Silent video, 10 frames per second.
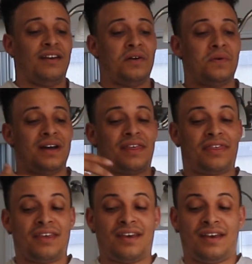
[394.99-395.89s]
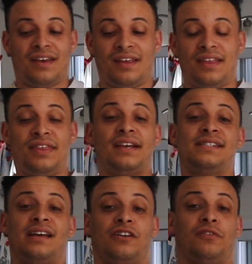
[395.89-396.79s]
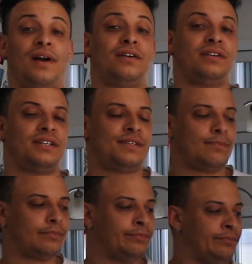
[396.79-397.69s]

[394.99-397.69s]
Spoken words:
with the things that are around us,